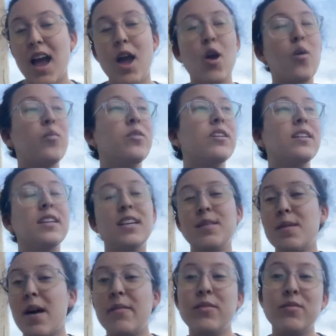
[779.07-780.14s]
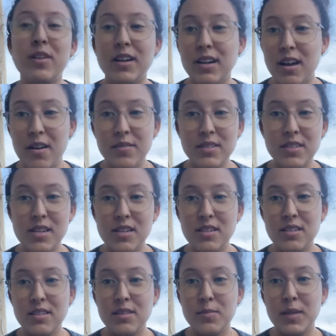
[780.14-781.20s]
I hope we can keep having fucking
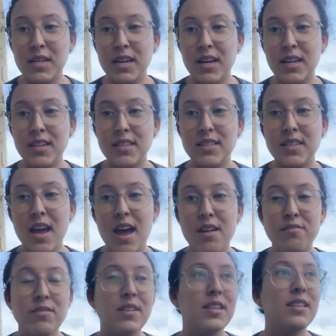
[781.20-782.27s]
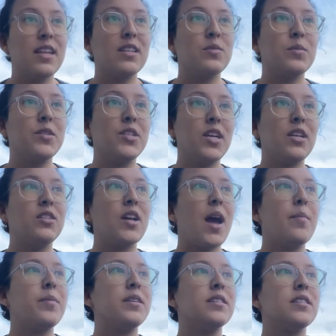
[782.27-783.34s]
conversations, because I feel like that's where change
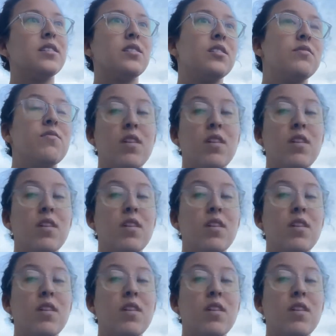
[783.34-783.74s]
happens. Let's just